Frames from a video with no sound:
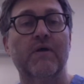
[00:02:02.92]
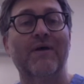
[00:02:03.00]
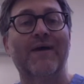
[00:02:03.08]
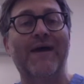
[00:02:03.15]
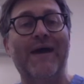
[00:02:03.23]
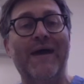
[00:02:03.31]

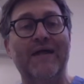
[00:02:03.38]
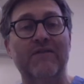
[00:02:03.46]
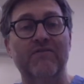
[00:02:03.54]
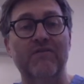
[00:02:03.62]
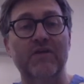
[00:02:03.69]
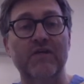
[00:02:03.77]
at
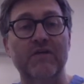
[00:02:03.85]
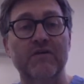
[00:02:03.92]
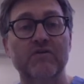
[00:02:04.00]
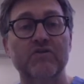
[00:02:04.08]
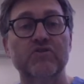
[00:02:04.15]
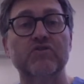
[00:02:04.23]
the
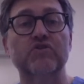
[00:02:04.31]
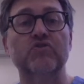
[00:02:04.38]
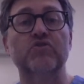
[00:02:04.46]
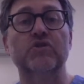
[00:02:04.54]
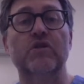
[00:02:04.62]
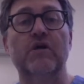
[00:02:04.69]

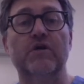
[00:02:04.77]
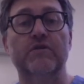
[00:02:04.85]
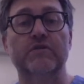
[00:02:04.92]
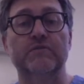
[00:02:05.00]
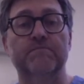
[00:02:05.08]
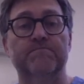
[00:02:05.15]
suture lines.
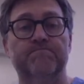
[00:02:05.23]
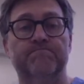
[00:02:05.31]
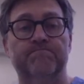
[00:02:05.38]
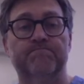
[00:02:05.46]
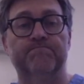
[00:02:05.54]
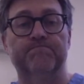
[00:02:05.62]

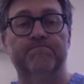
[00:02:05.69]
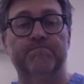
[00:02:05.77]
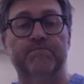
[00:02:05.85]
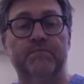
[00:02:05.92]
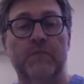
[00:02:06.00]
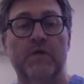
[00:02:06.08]

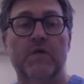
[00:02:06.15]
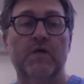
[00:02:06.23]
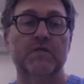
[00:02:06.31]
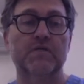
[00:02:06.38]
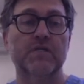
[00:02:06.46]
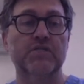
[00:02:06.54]

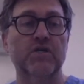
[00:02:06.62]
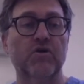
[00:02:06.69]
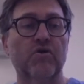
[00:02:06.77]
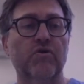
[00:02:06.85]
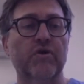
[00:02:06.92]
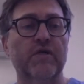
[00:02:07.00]
Let's go on
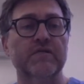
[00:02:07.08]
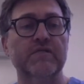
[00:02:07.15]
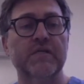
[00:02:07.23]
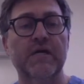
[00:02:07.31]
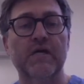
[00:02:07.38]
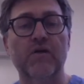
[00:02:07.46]
and see how
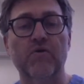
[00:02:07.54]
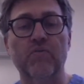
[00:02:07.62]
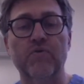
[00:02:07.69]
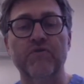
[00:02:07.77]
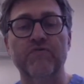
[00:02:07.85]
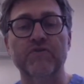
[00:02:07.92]
you got on with
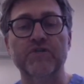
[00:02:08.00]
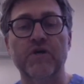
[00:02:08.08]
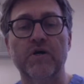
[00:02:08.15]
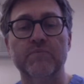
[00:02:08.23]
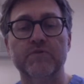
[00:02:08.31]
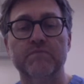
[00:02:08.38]
different types.